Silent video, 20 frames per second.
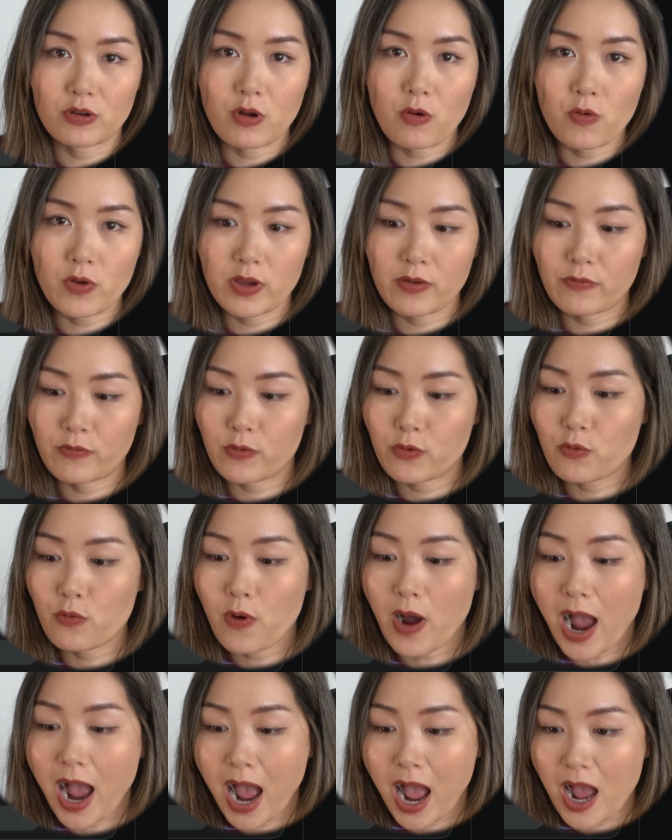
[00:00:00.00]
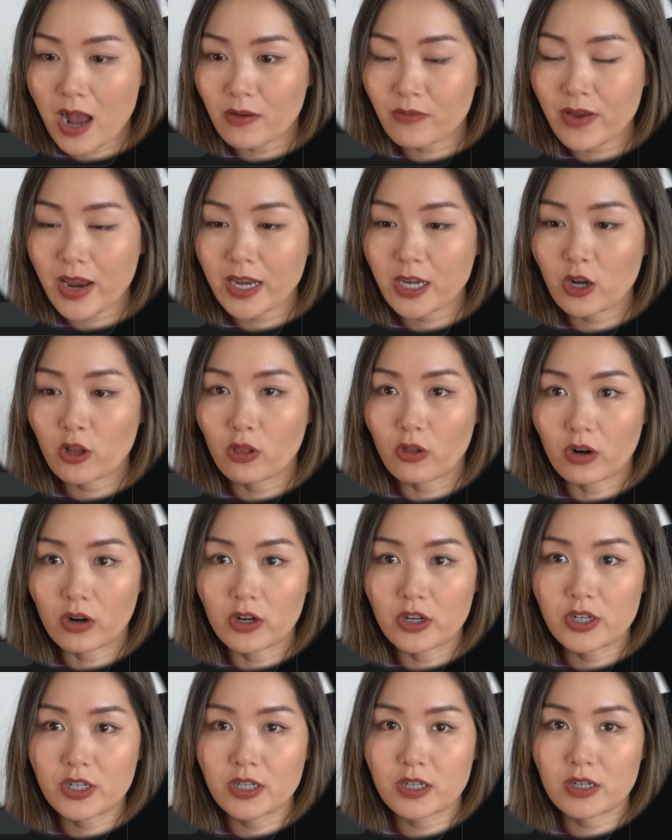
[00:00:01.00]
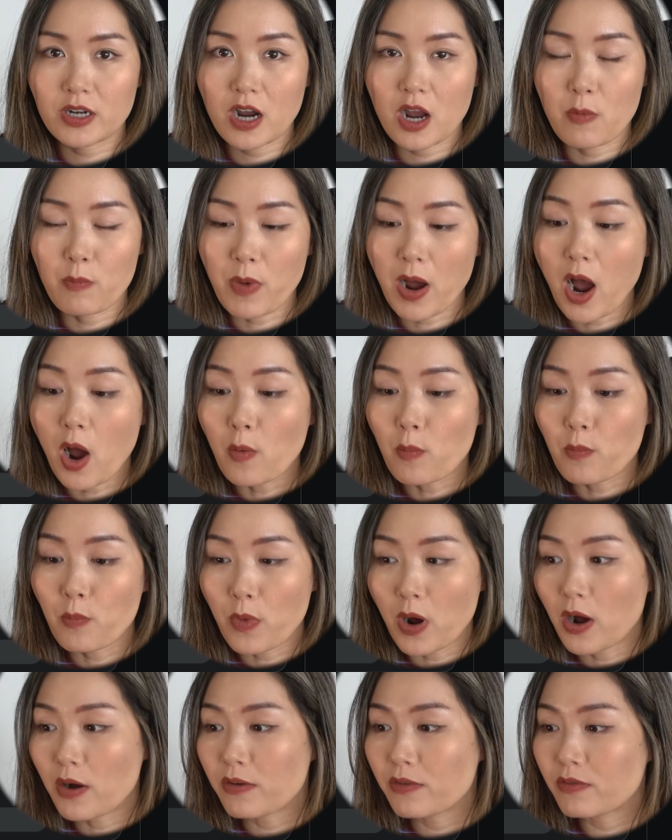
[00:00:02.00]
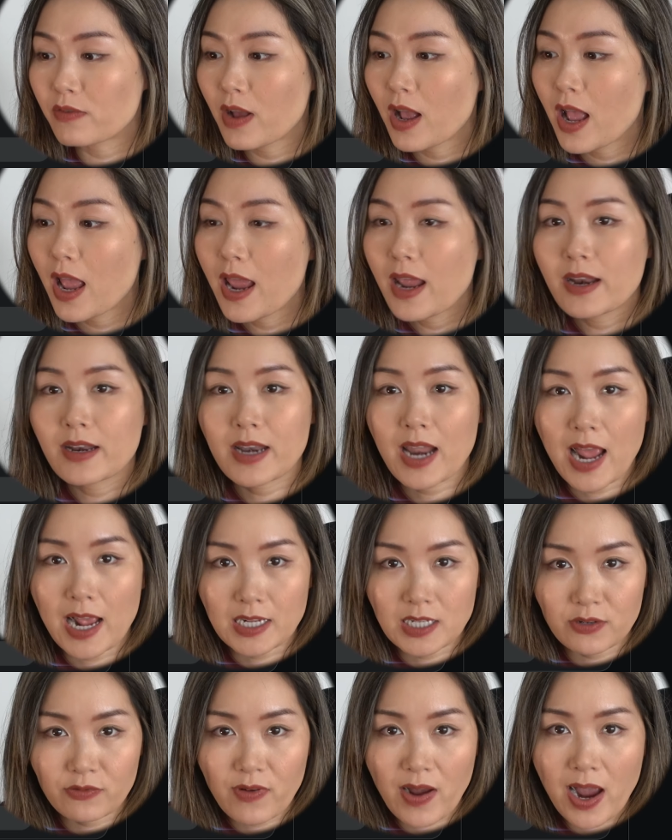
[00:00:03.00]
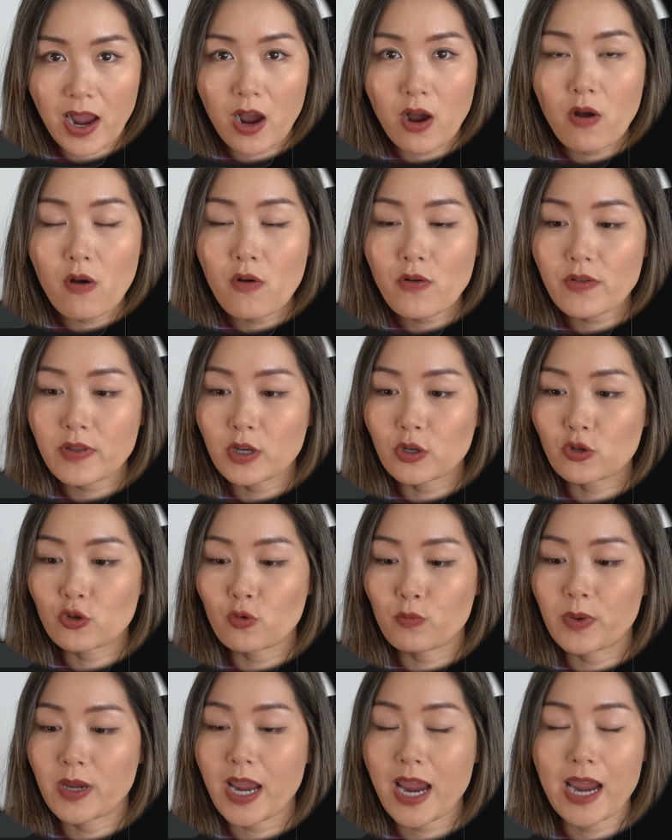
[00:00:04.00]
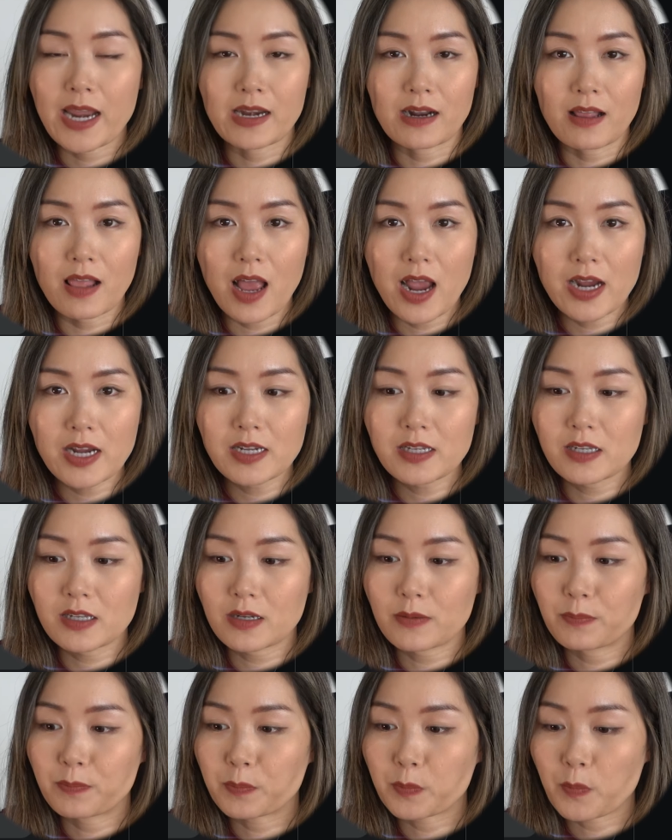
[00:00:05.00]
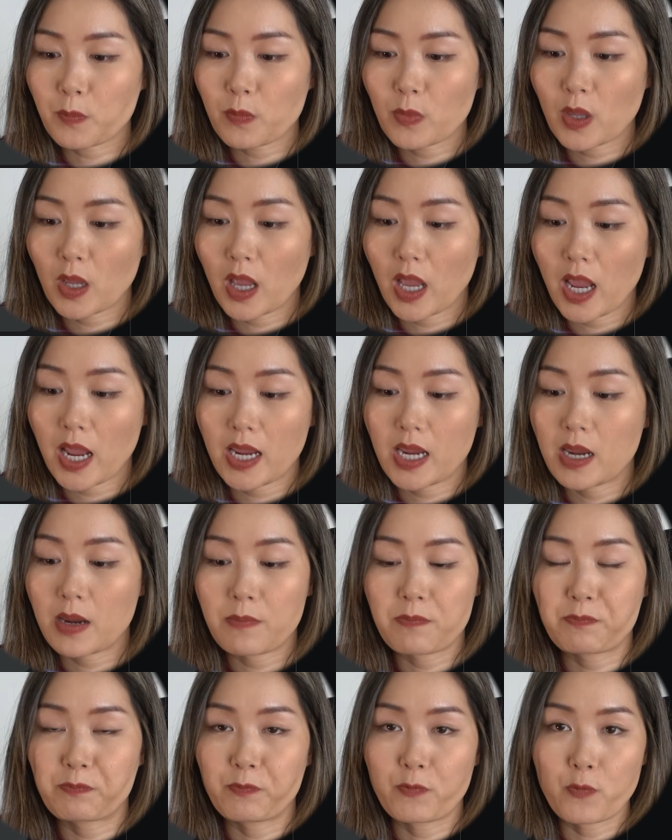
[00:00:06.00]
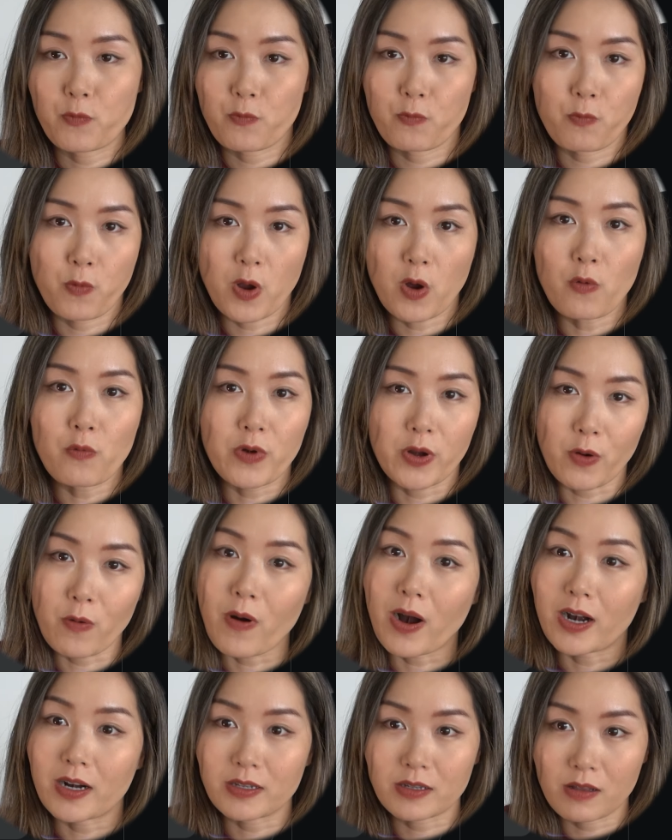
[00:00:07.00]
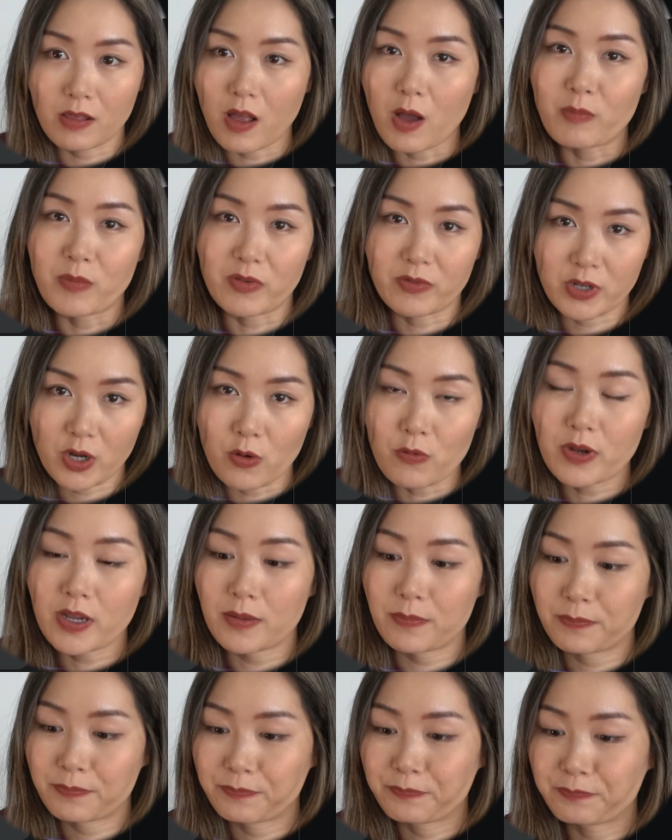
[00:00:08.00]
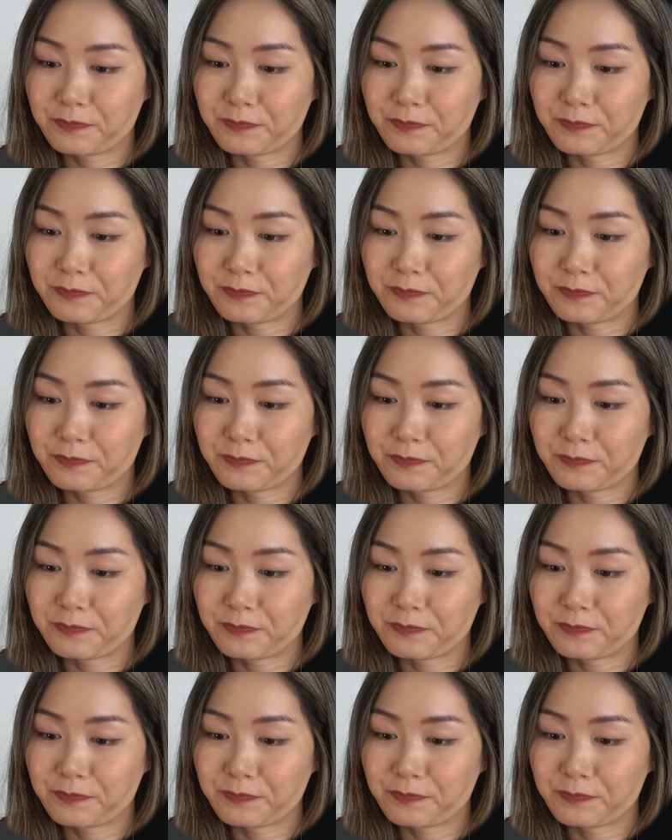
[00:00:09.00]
if you have any large amount of text file need to be analyzed, it will require a lot of token.